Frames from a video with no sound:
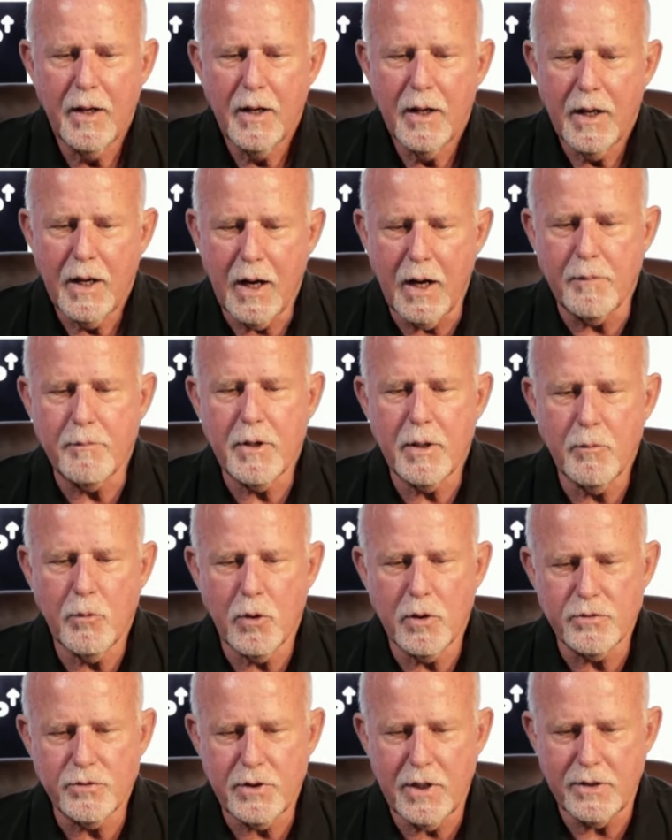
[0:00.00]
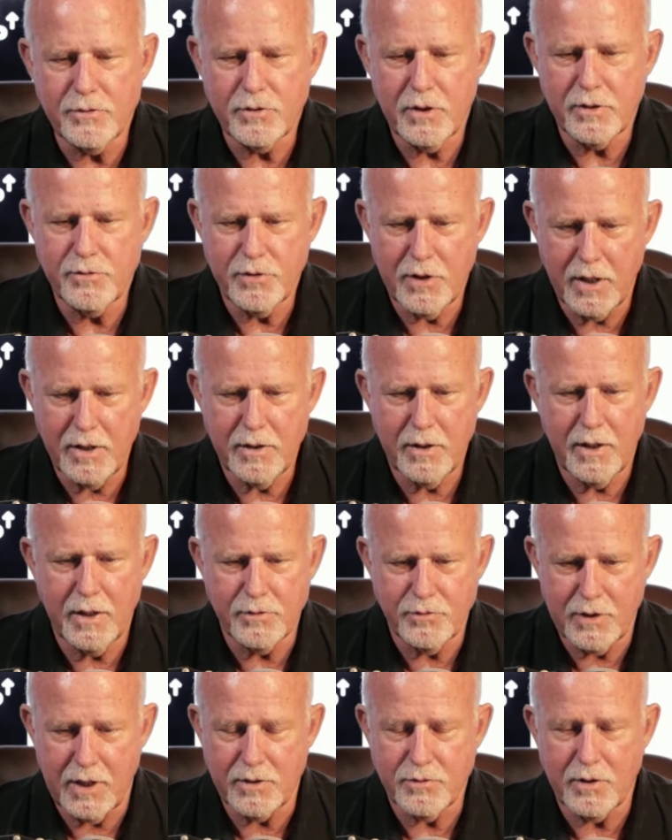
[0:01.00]
How many more
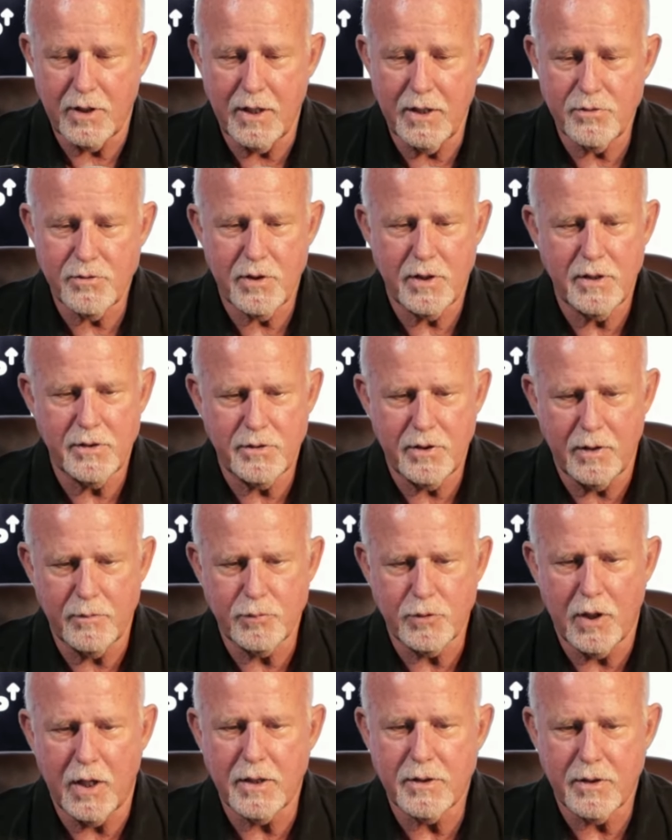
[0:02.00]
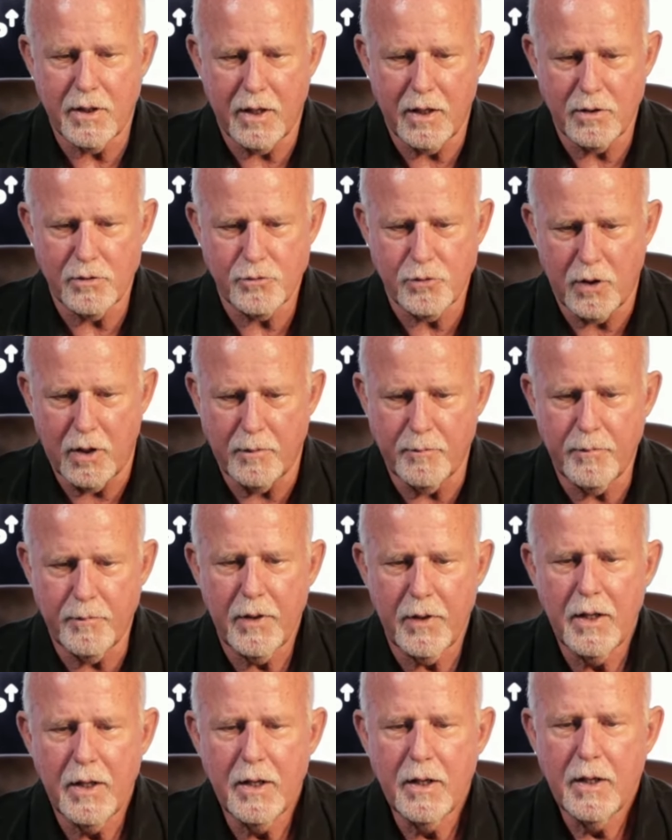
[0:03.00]
assassination attempts on Donald Trump
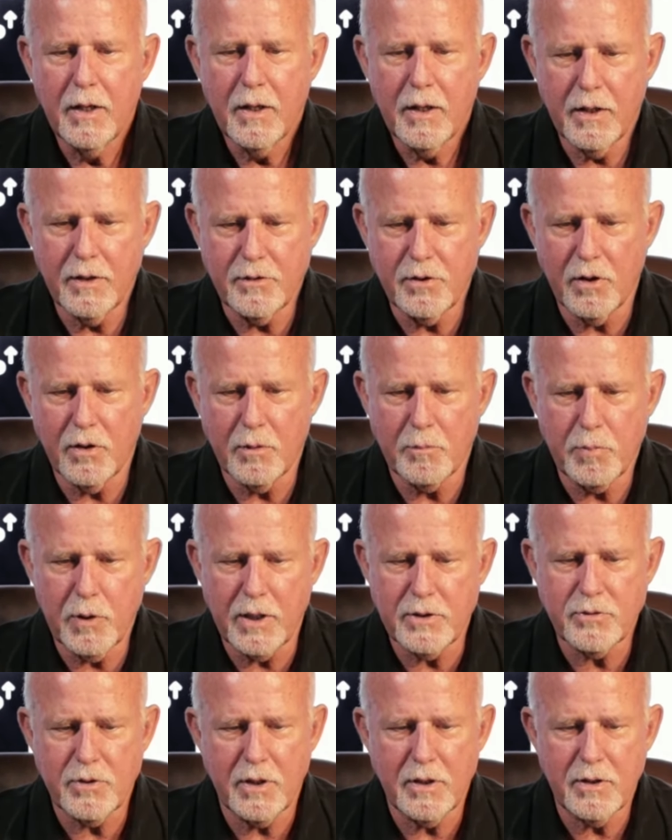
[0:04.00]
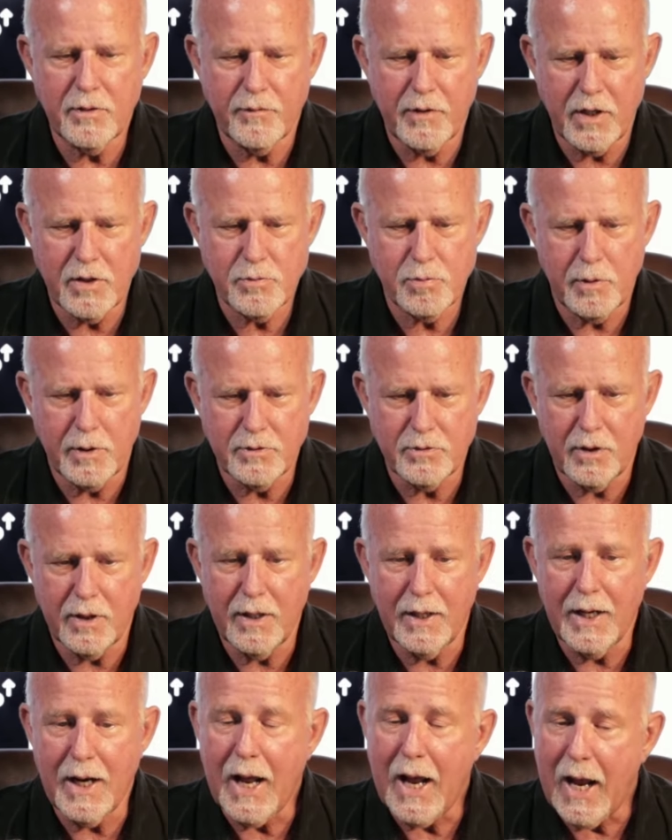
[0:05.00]
until the president, the vice
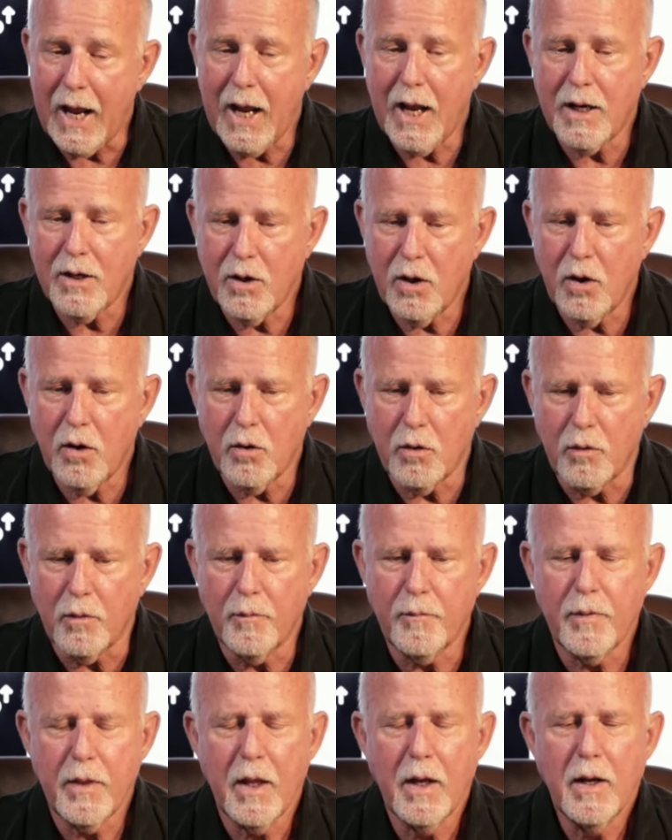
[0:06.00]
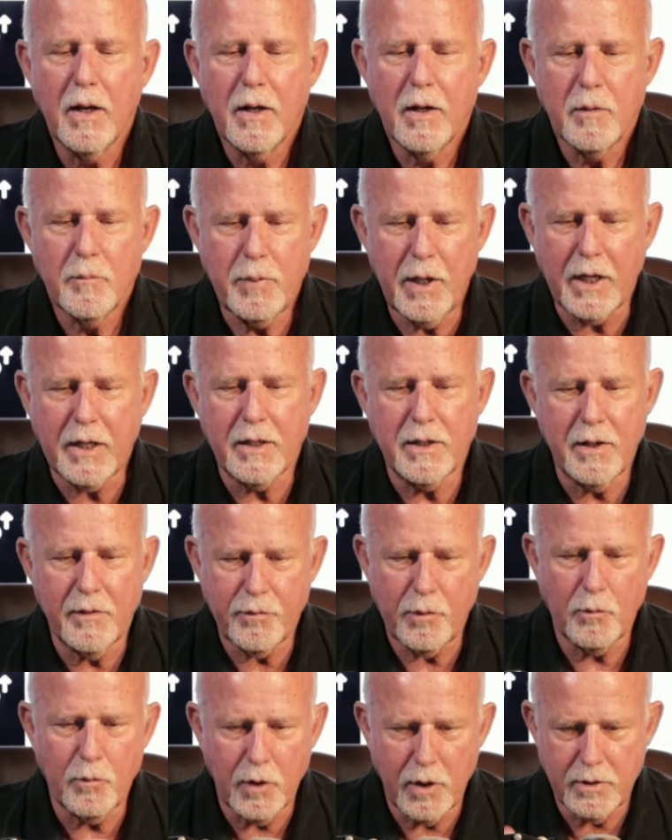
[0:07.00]
president, and you pick a
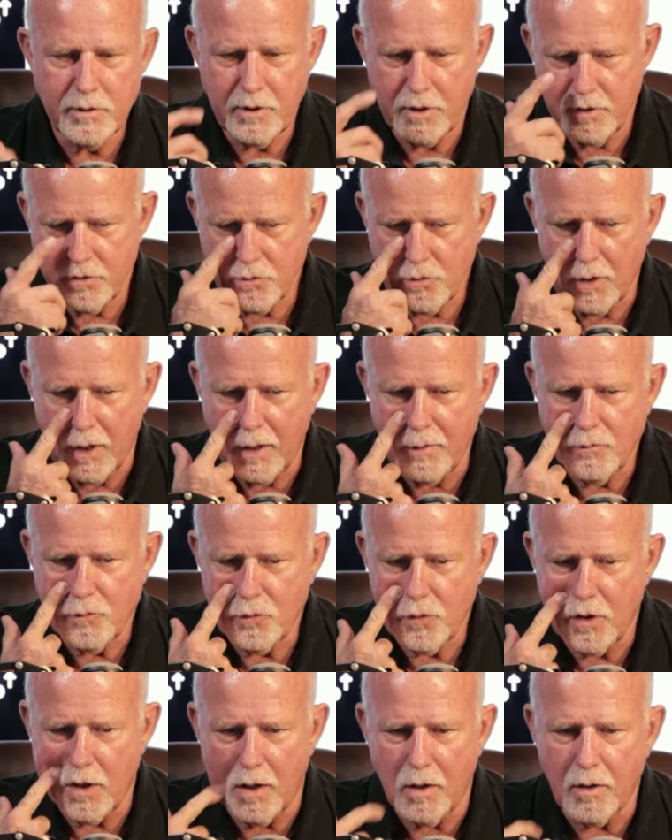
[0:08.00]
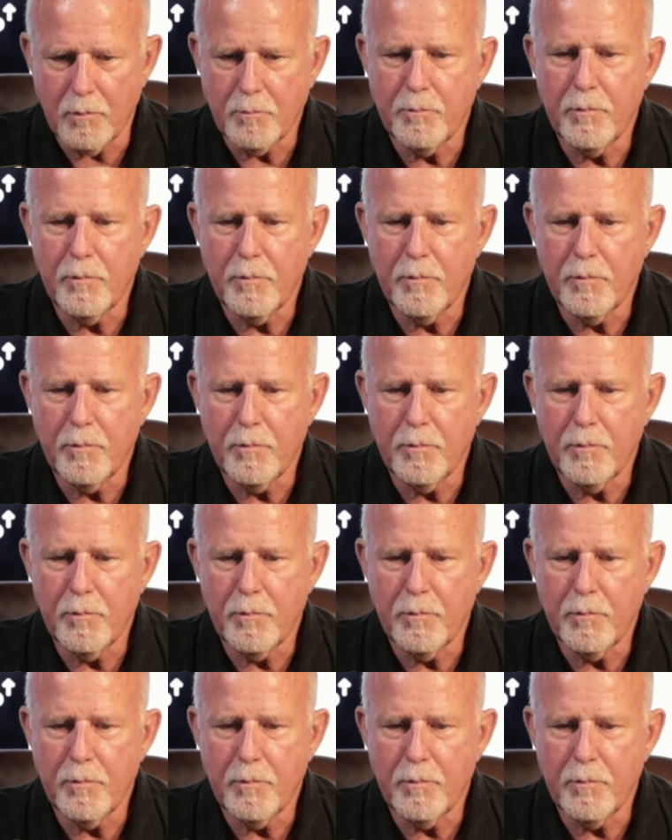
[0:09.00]
different word to describe Trump